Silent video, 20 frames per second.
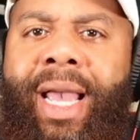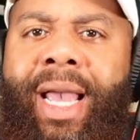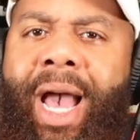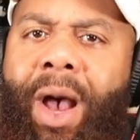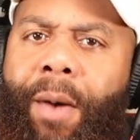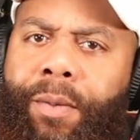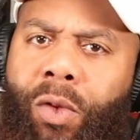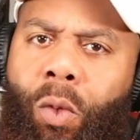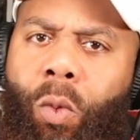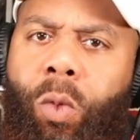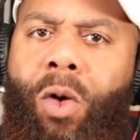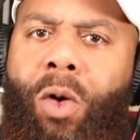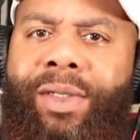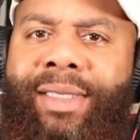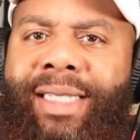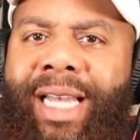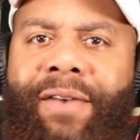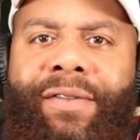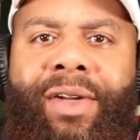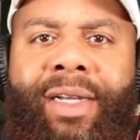How in the world
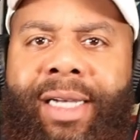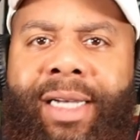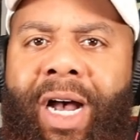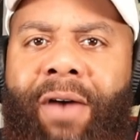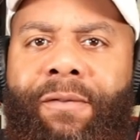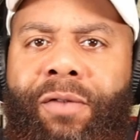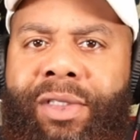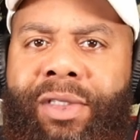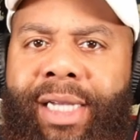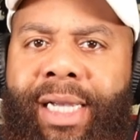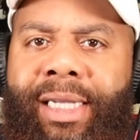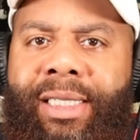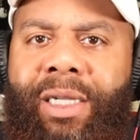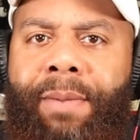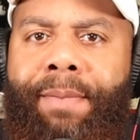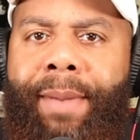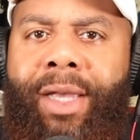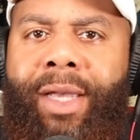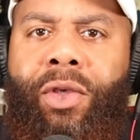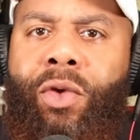does having a
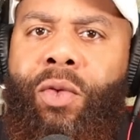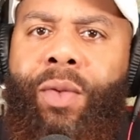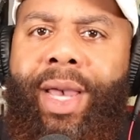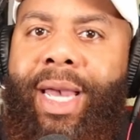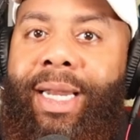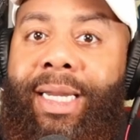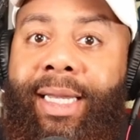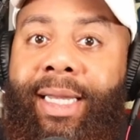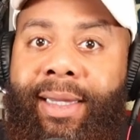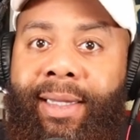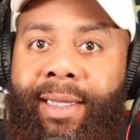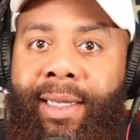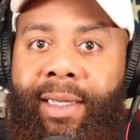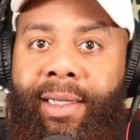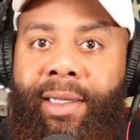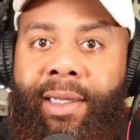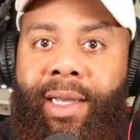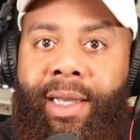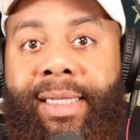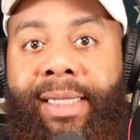conversation make you
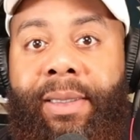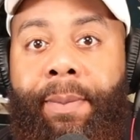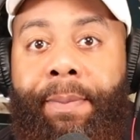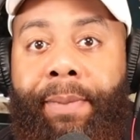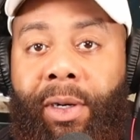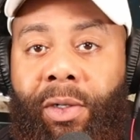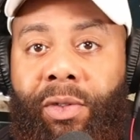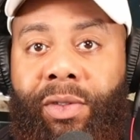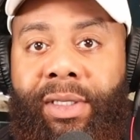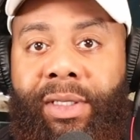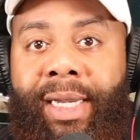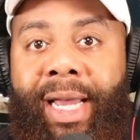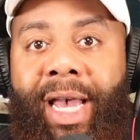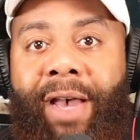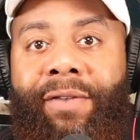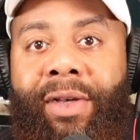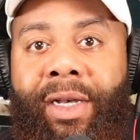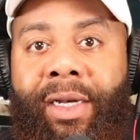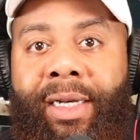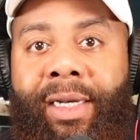anything? It's a person
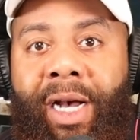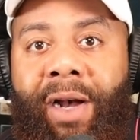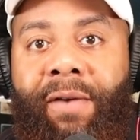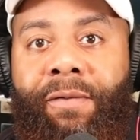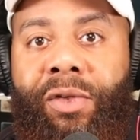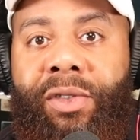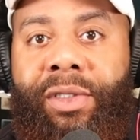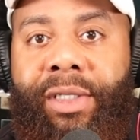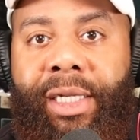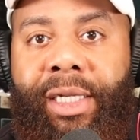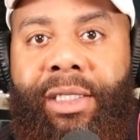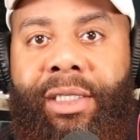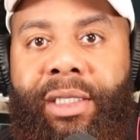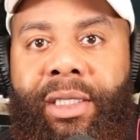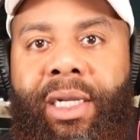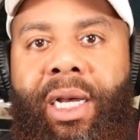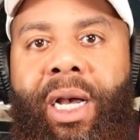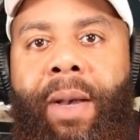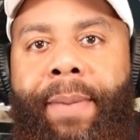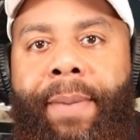having a
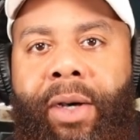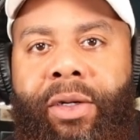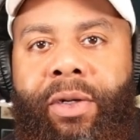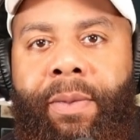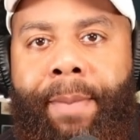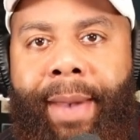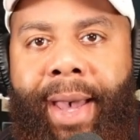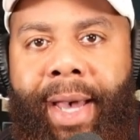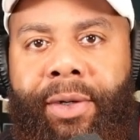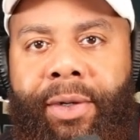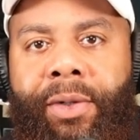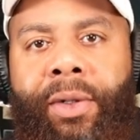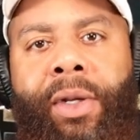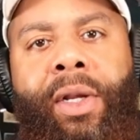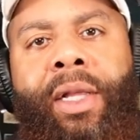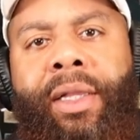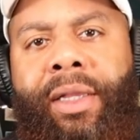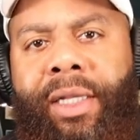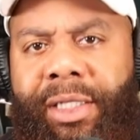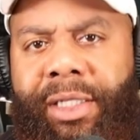conversation about a matter
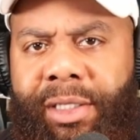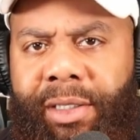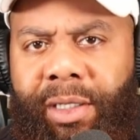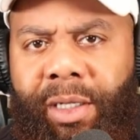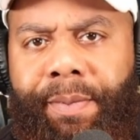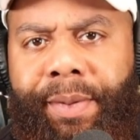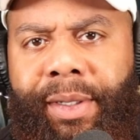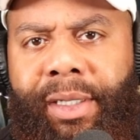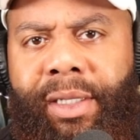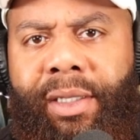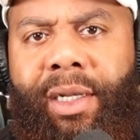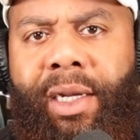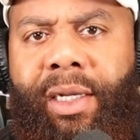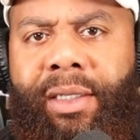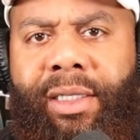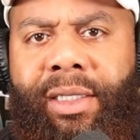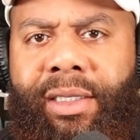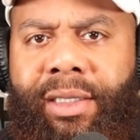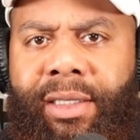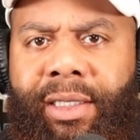that should be uh,
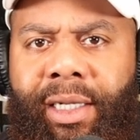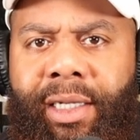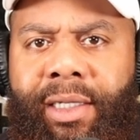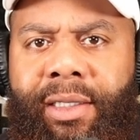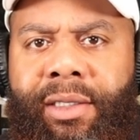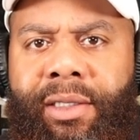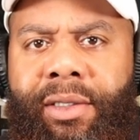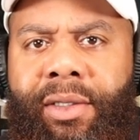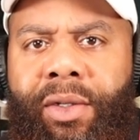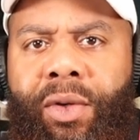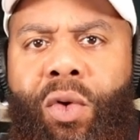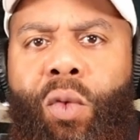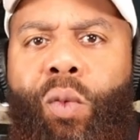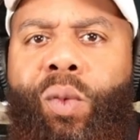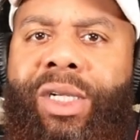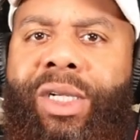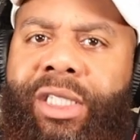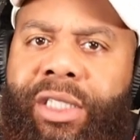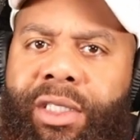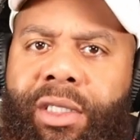discussed.
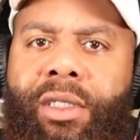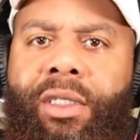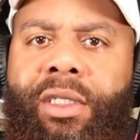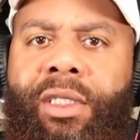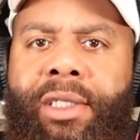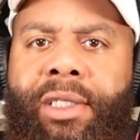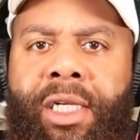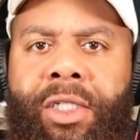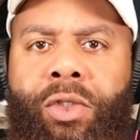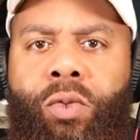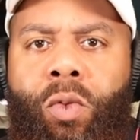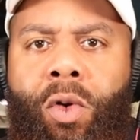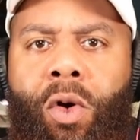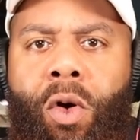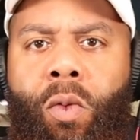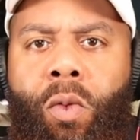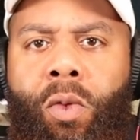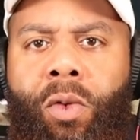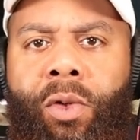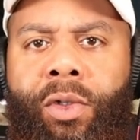We should discuss
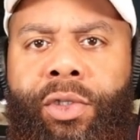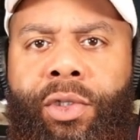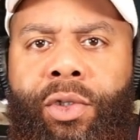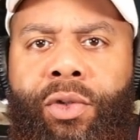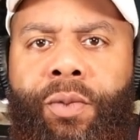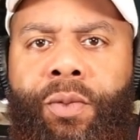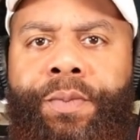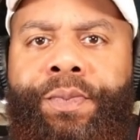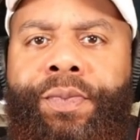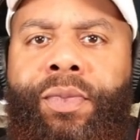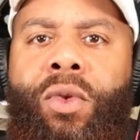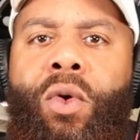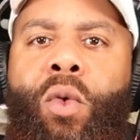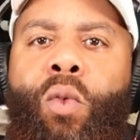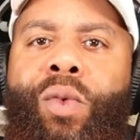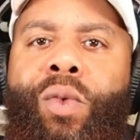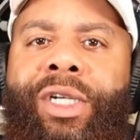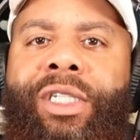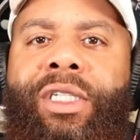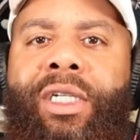World War Two.
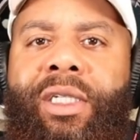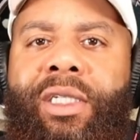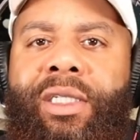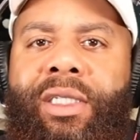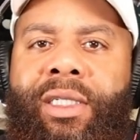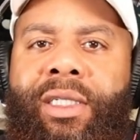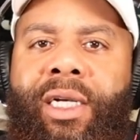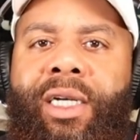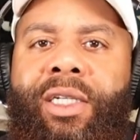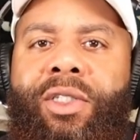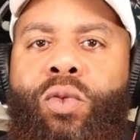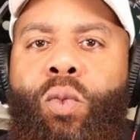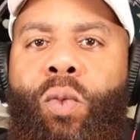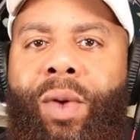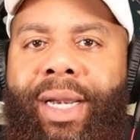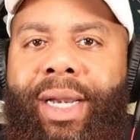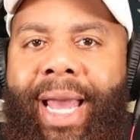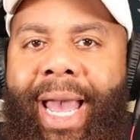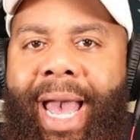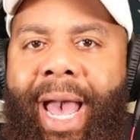We should discuss
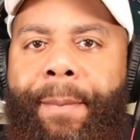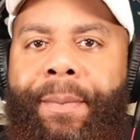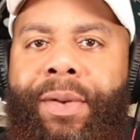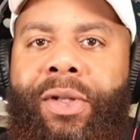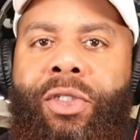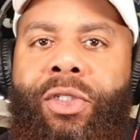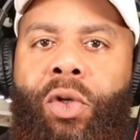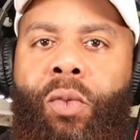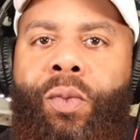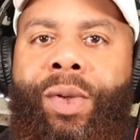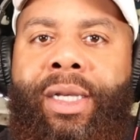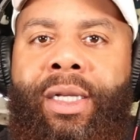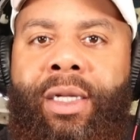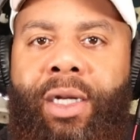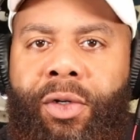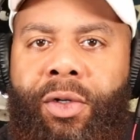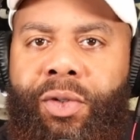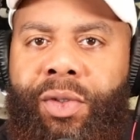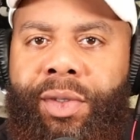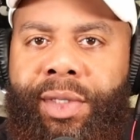what happened so we can
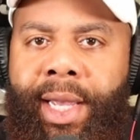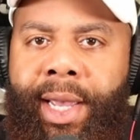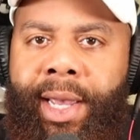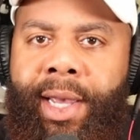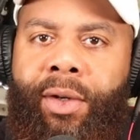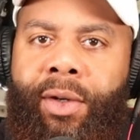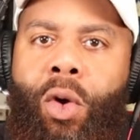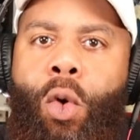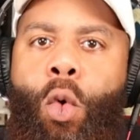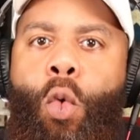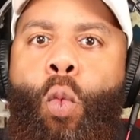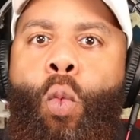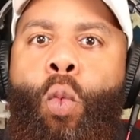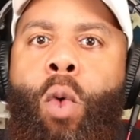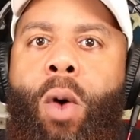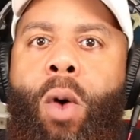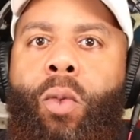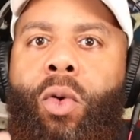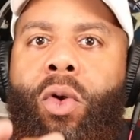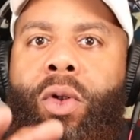understand
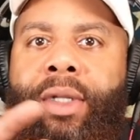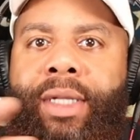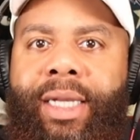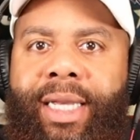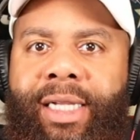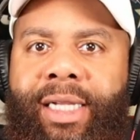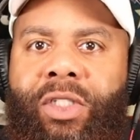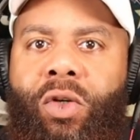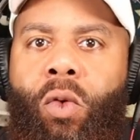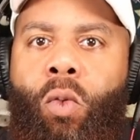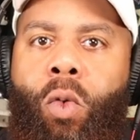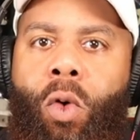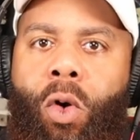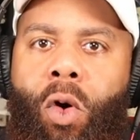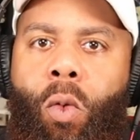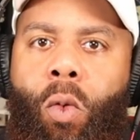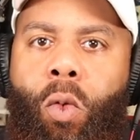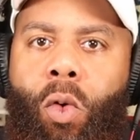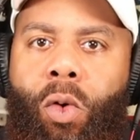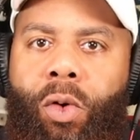what will lead to
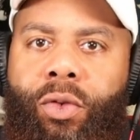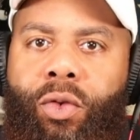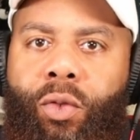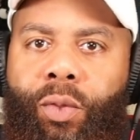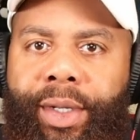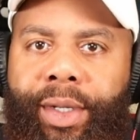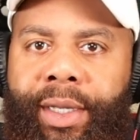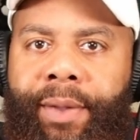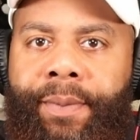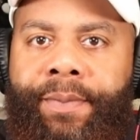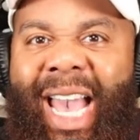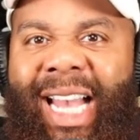World War Three.